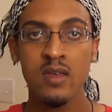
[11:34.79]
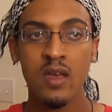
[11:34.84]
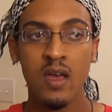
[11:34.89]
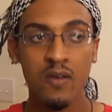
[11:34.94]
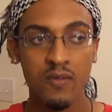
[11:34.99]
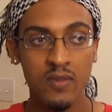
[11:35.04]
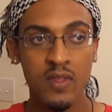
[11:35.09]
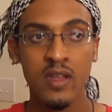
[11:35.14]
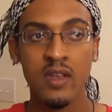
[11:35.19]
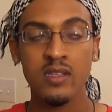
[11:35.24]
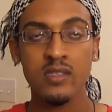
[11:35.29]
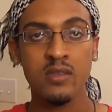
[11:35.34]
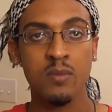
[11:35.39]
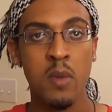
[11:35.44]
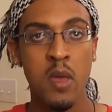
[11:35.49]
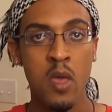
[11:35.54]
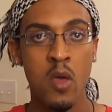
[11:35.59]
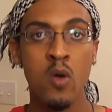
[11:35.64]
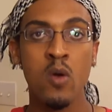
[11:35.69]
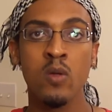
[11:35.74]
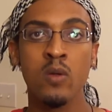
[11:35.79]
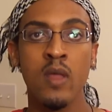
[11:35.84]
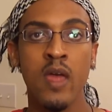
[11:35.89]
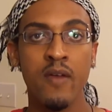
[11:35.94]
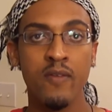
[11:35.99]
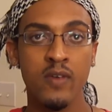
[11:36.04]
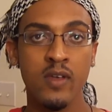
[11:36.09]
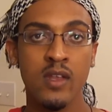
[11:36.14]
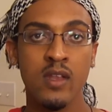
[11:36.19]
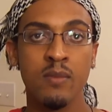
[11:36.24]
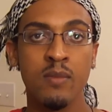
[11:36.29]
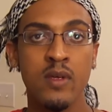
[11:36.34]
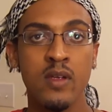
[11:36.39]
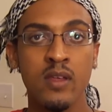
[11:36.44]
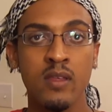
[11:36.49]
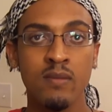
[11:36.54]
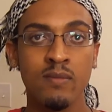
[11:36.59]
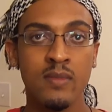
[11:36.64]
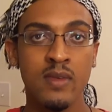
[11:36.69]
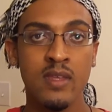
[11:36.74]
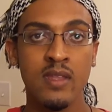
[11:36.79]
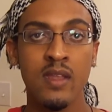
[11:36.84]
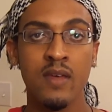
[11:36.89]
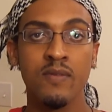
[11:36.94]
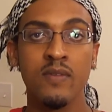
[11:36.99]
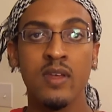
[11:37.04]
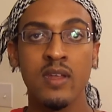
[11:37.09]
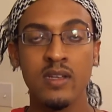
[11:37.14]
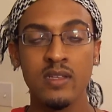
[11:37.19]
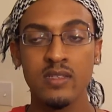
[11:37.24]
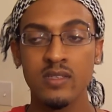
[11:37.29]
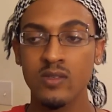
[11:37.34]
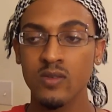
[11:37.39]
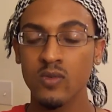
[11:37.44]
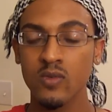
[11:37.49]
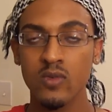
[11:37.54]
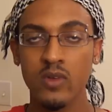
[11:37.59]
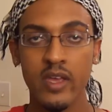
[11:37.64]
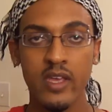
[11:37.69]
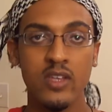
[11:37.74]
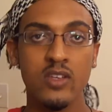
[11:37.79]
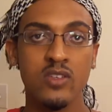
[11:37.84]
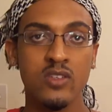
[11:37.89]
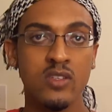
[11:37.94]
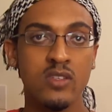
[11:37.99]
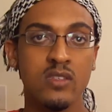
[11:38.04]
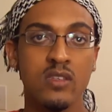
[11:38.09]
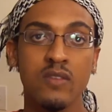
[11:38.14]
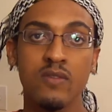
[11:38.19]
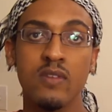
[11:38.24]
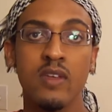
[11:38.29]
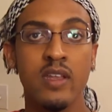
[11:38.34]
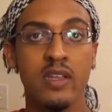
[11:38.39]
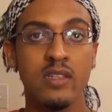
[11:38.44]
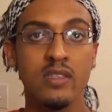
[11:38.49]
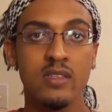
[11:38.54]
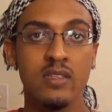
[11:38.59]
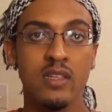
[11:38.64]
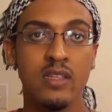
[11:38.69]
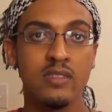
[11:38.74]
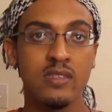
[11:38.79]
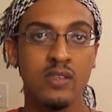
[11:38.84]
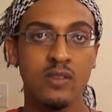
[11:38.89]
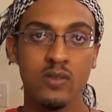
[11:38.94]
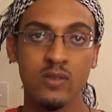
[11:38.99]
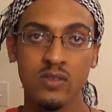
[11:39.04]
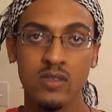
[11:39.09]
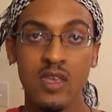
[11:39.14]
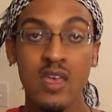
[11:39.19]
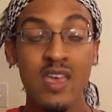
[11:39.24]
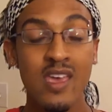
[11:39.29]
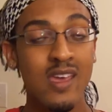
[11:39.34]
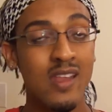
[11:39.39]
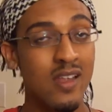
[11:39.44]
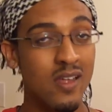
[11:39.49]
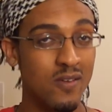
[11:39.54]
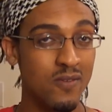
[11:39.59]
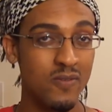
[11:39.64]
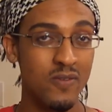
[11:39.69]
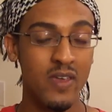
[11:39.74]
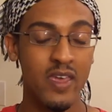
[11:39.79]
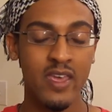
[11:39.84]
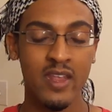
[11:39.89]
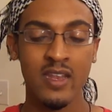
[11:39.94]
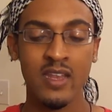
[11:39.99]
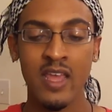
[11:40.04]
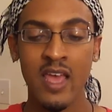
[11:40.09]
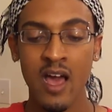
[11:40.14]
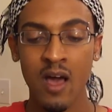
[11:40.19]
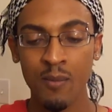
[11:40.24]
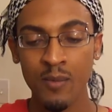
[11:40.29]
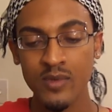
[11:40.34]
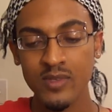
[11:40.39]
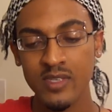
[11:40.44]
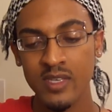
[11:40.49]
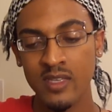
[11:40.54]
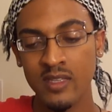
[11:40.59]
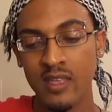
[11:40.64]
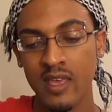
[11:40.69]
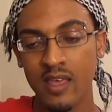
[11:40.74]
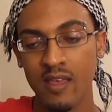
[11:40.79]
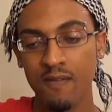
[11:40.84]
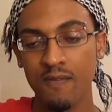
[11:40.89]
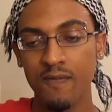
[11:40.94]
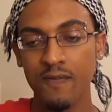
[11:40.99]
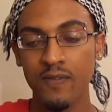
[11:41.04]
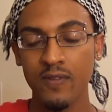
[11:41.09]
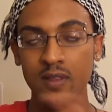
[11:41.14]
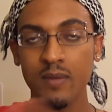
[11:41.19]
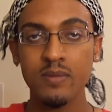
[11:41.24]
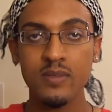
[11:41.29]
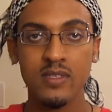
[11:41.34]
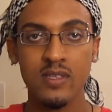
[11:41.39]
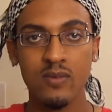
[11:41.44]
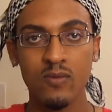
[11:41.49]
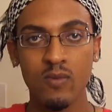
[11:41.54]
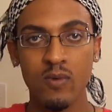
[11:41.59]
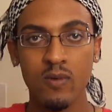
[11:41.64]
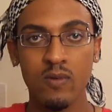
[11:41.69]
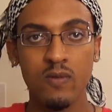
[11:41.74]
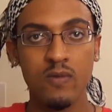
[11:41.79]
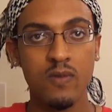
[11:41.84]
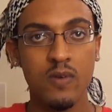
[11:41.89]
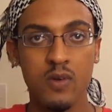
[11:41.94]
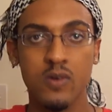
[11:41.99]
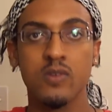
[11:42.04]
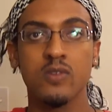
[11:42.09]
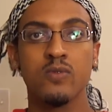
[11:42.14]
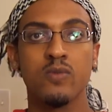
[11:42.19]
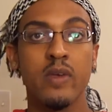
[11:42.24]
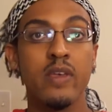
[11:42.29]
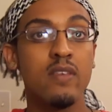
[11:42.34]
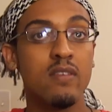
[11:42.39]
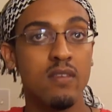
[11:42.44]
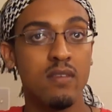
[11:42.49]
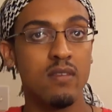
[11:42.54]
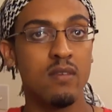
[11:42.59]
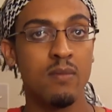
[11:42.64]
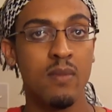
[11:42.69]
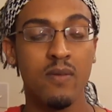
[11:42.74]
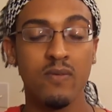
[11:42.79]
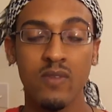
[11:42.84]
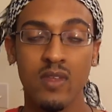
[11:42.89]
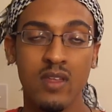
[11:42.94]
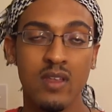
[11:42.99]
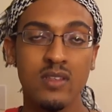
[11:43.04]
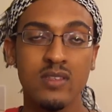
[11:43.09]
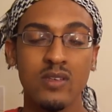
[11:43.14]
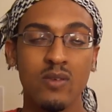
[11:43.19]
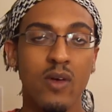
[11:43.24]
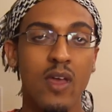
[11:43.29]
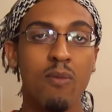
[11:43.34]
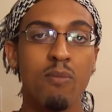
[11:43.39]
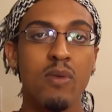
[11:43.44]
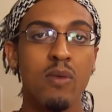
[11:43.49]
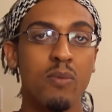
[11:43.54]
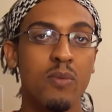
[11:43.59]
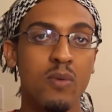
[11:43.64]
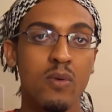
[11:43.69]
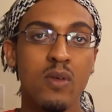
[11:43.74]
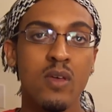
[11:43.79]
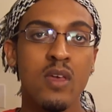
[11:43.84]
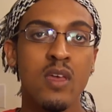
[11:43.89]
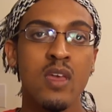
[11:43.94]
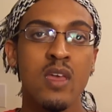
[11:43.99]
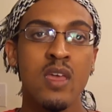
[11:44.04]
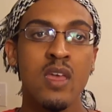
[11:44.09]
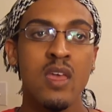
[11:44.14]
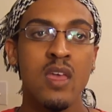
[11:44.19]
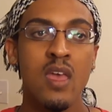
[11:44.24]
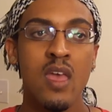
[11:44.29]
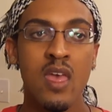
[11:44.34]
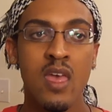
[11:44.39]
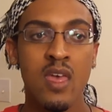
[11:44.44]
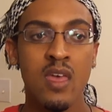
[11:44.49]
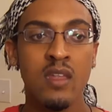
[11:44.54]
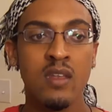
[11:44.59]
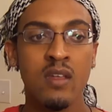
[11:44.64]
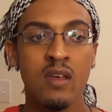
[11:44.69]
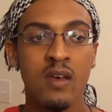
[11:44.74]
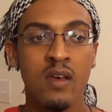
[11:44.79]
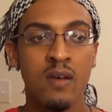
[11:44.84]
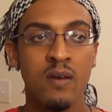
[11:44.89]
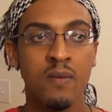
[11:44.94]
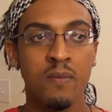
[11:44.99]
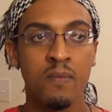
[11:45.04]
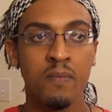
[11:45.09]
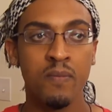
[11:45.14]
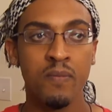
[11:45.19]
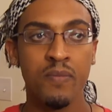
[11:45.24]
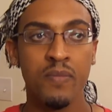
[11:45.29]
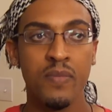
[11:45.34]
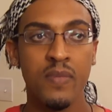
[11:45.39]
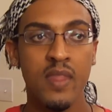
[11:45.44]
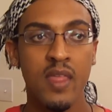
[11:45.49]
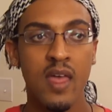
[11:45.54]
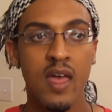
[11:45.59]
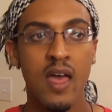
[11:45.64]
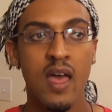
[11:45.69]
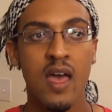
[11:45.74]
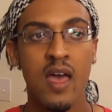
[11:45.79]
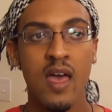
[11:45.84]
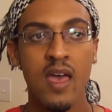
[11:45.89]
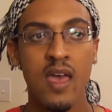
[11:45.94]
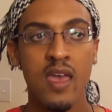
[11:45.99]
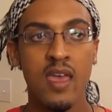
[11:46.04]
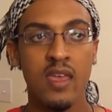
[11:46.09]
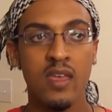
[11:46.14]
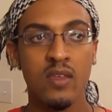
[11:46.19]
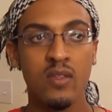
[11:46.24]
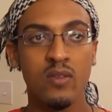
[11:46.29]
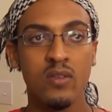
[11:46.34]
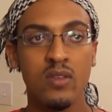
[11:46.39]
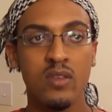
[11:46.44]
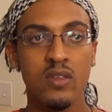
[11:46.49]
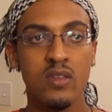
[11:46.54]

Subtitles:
I've done it to my own African American men. I've done it to Asians. I've done it to Latinos, and almost in like a reverse racism, I've done it to white people, and I